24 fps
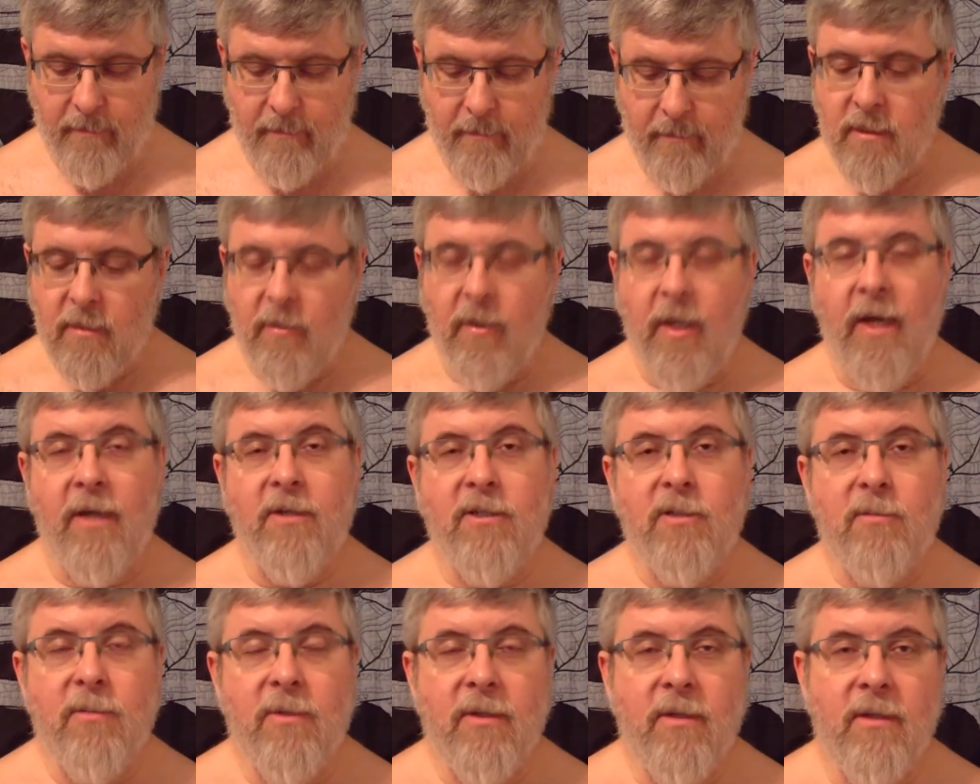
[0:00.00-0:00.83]
So
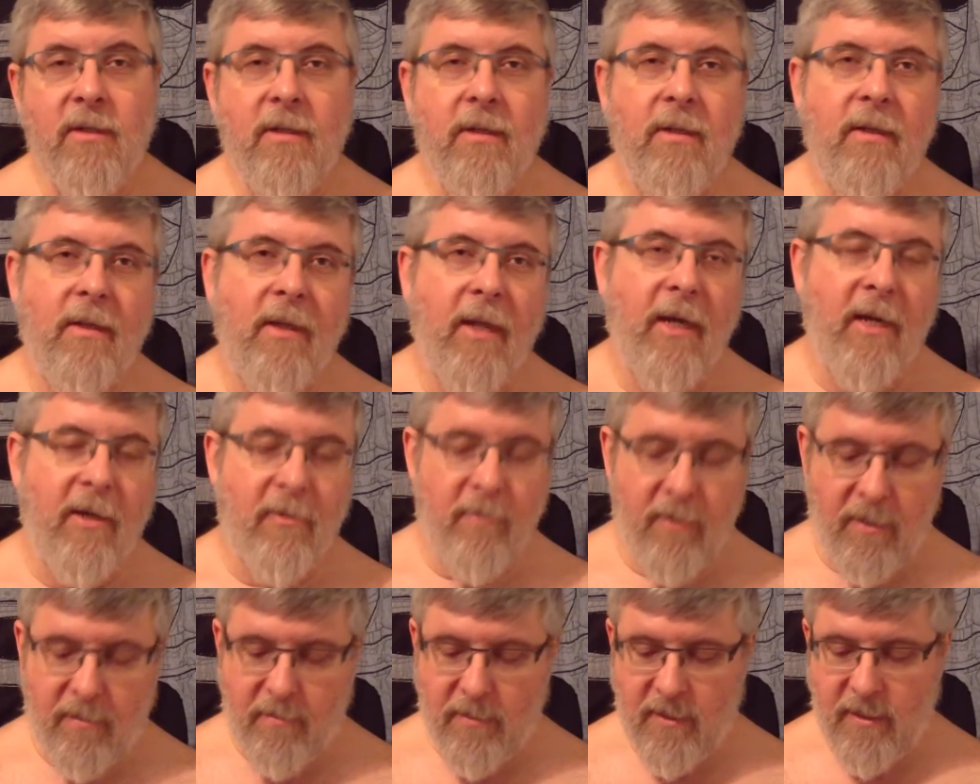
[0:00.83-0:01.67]
algebra, like
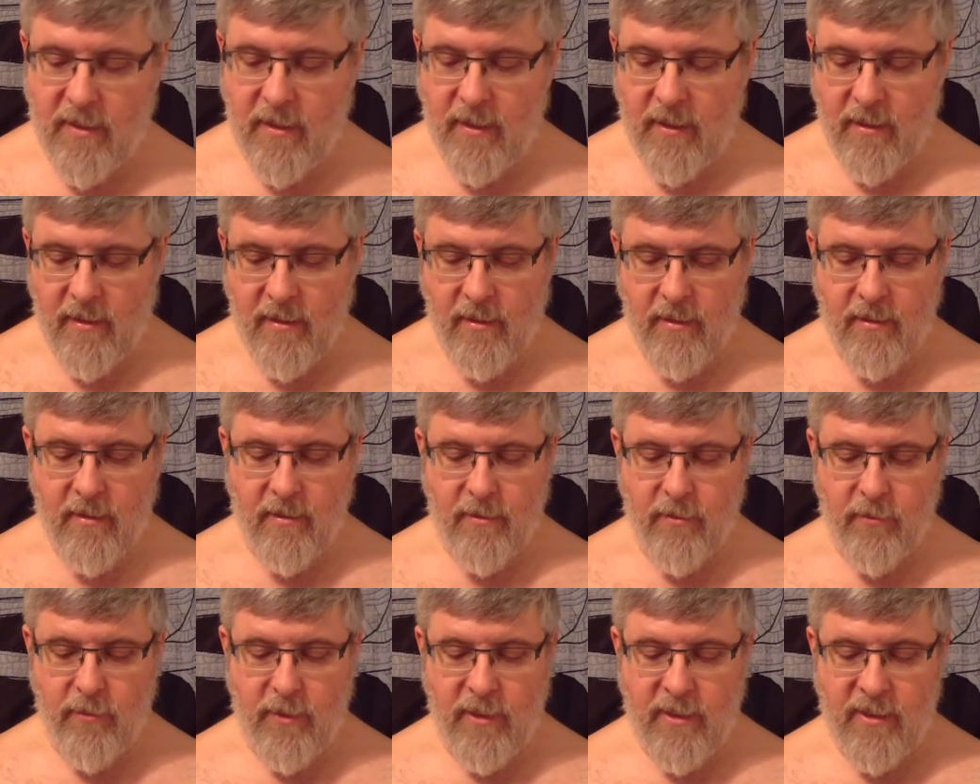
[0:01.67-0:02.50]
arithmetic,
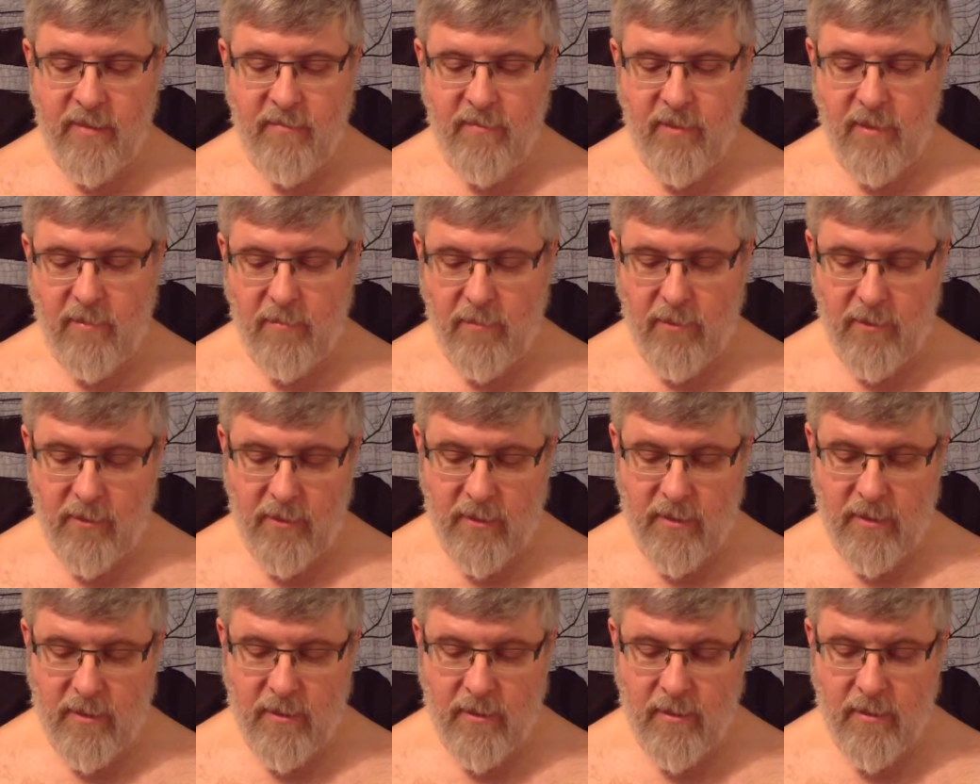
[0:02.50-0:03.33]
treats of
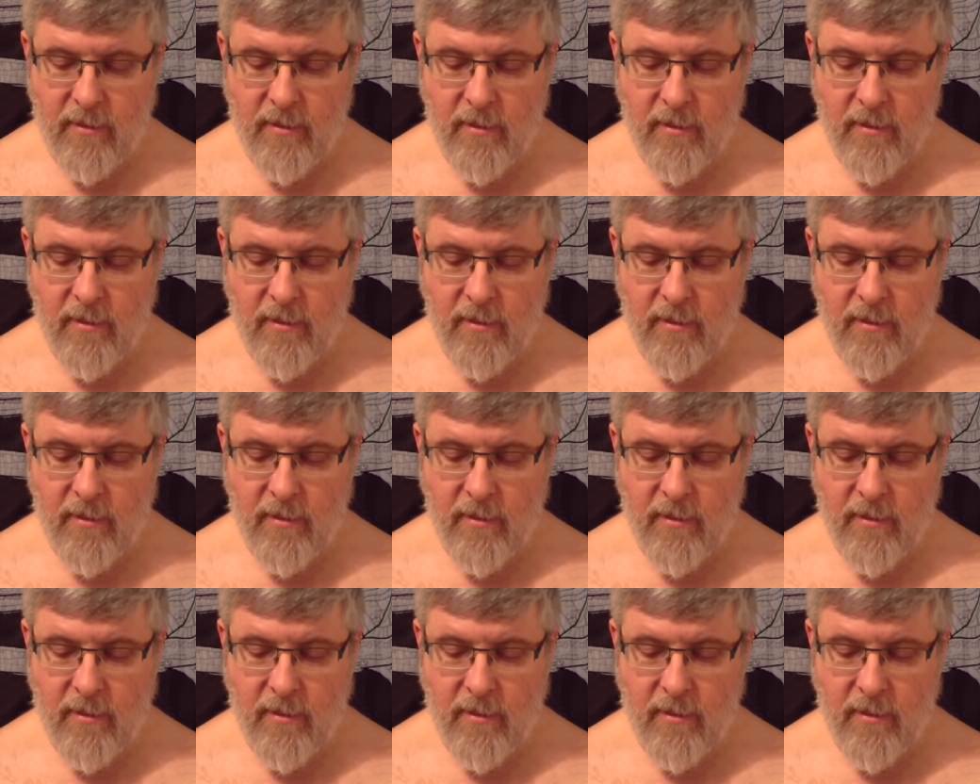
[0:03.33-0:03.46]
numbers.